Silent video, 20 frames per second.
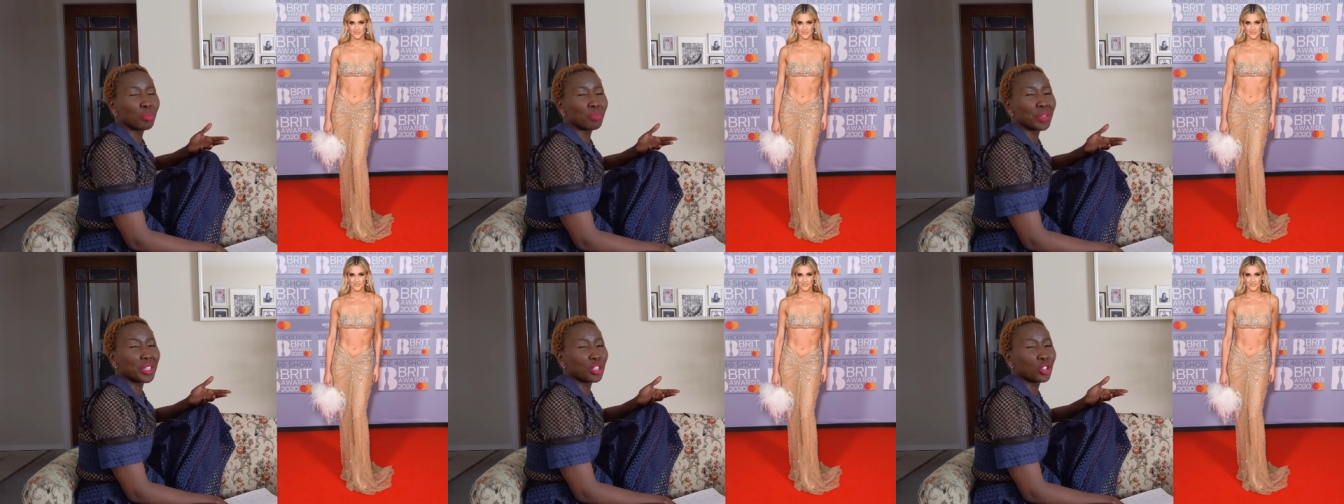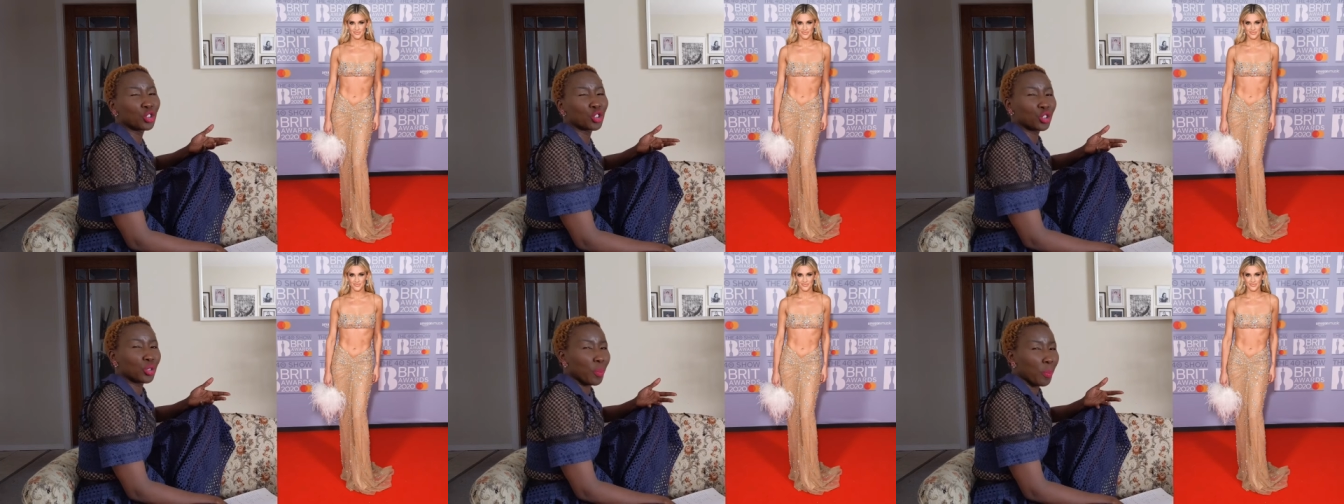
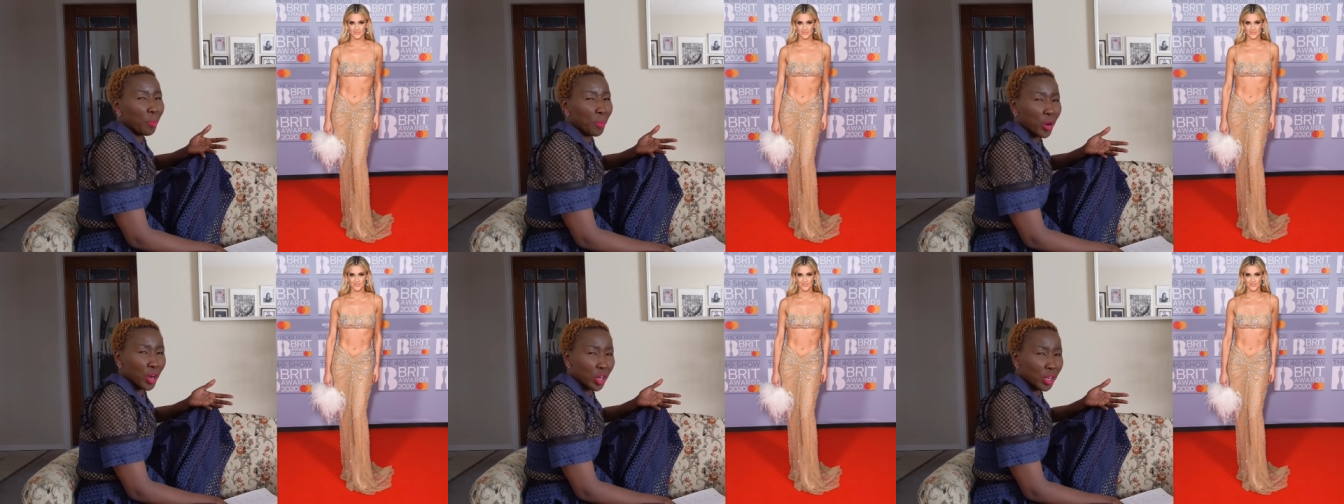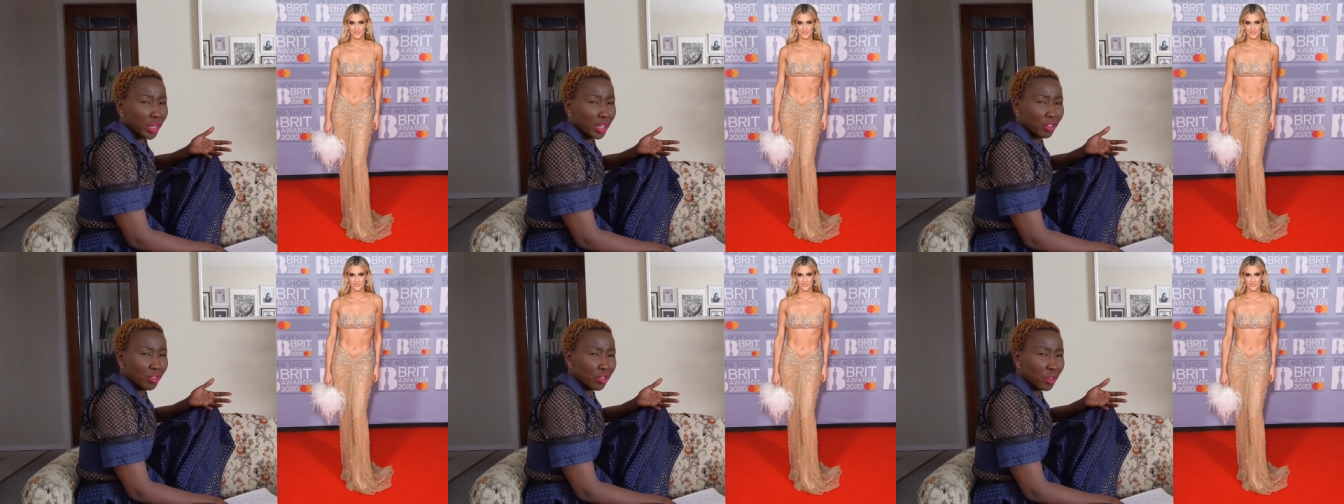beach
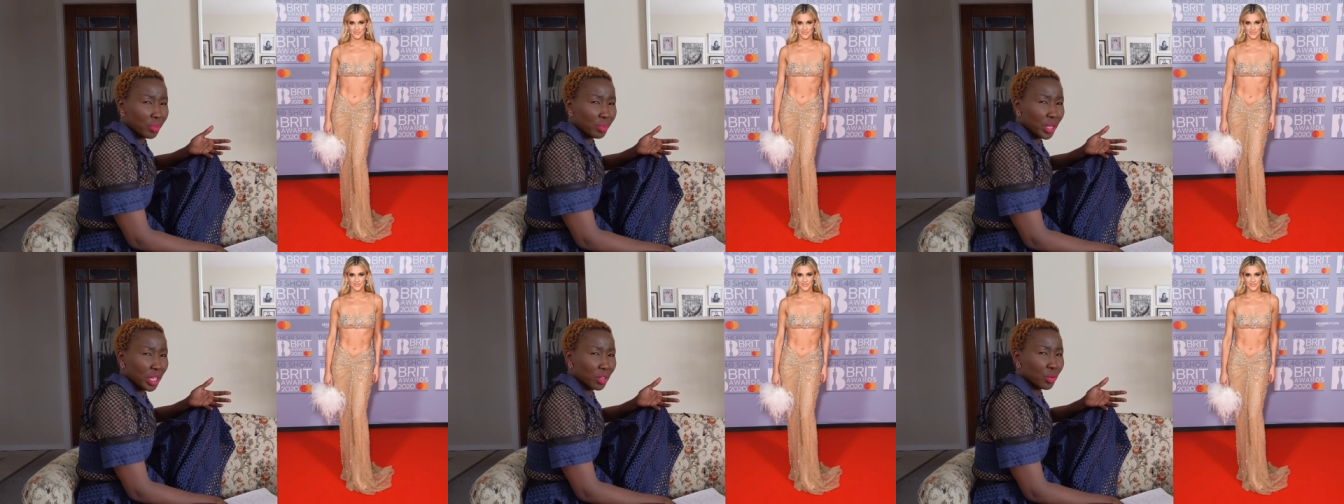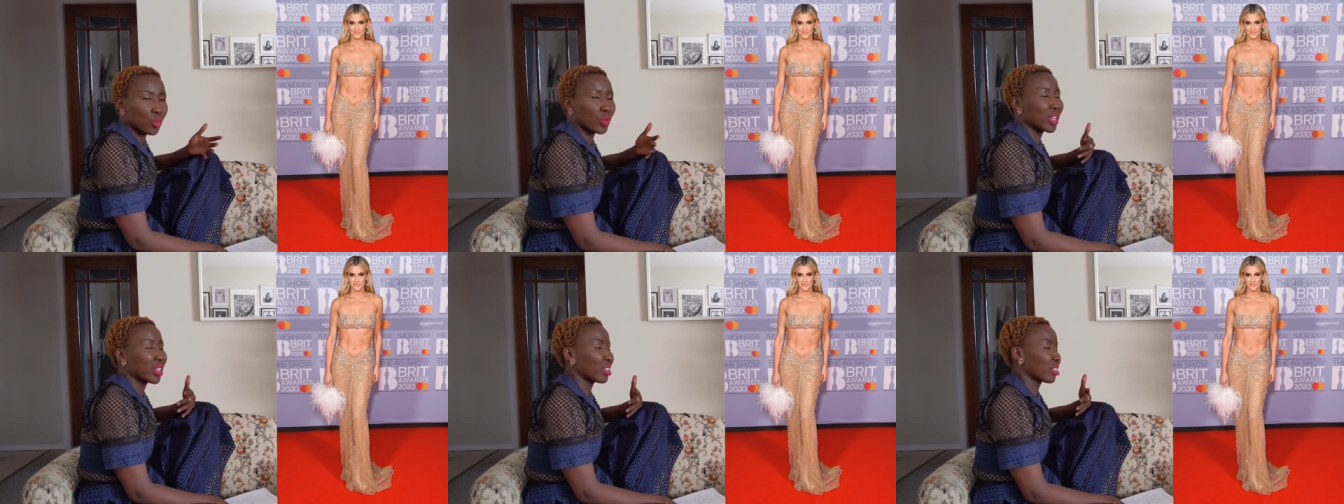party for
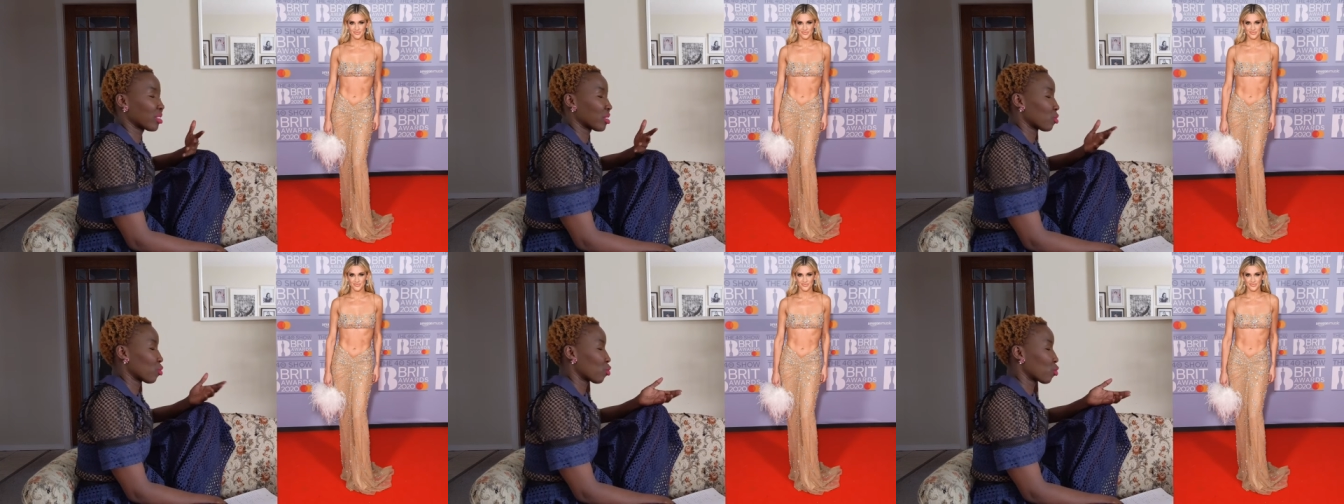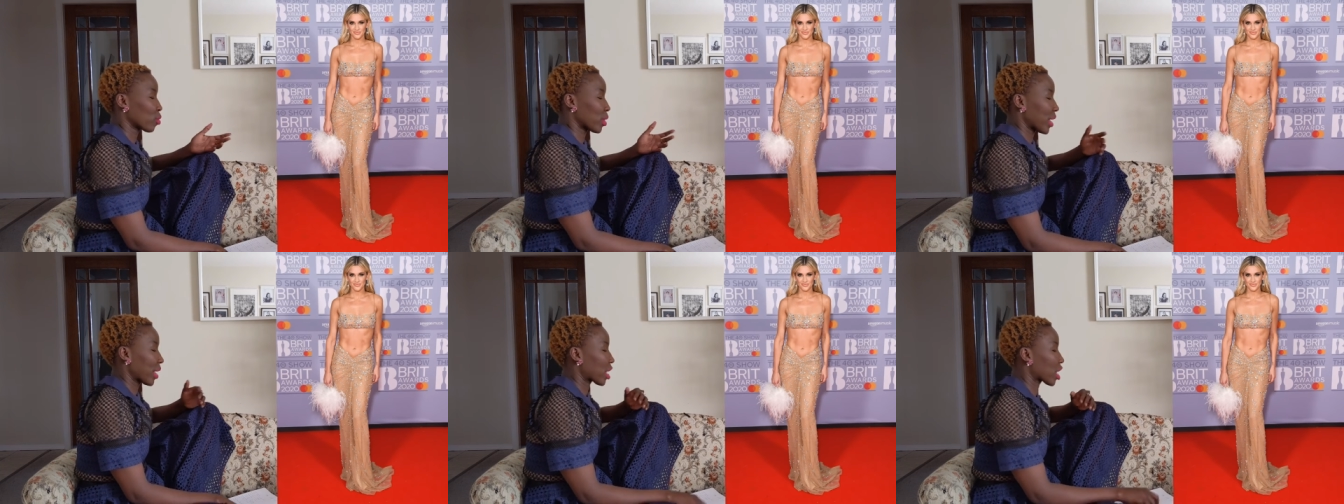me, rather than
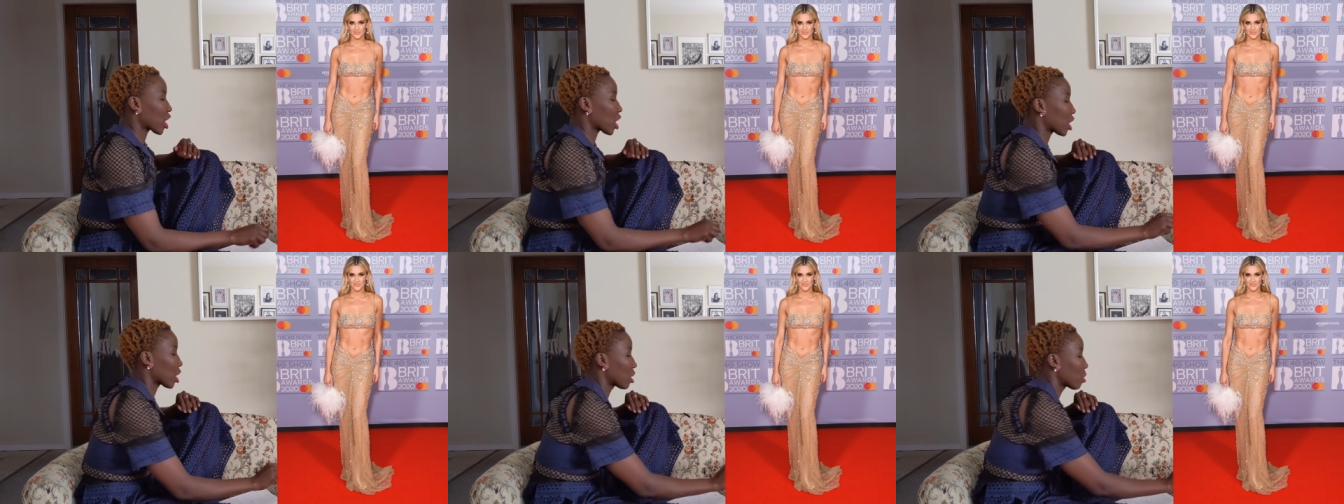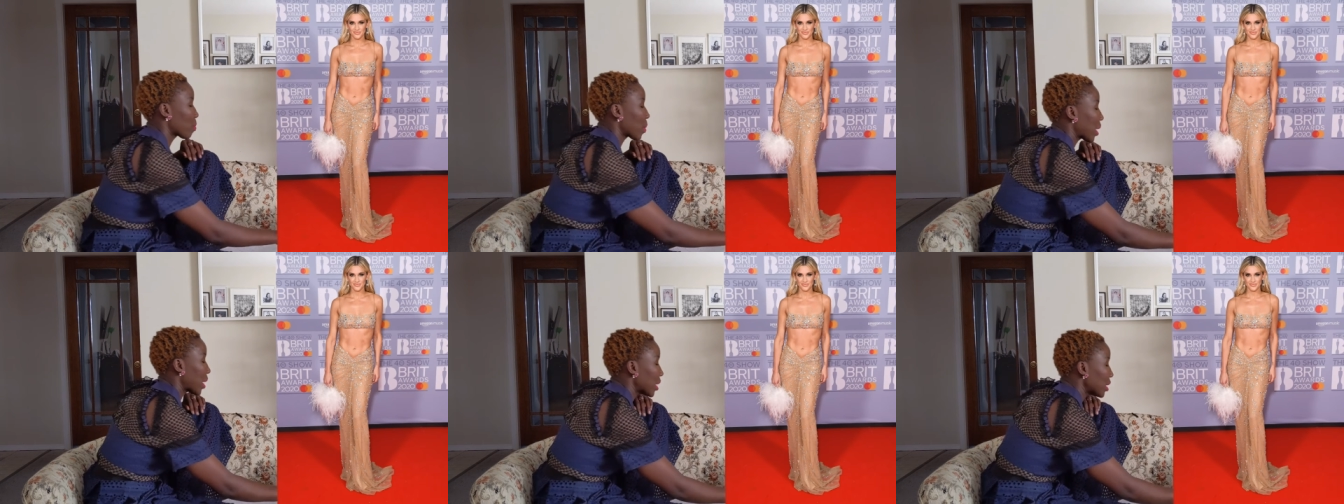red
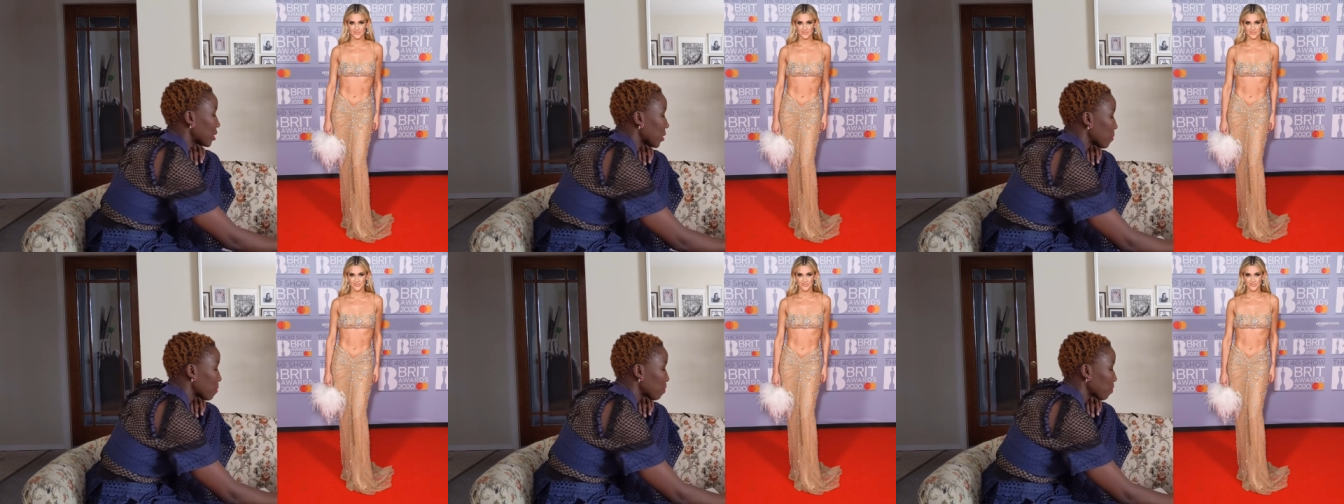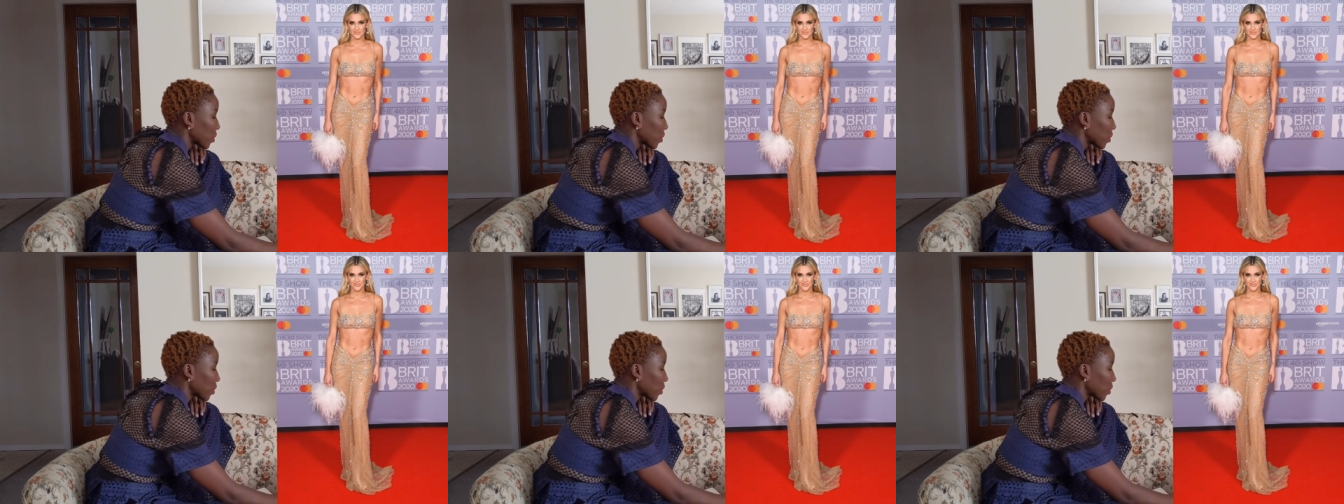carpet.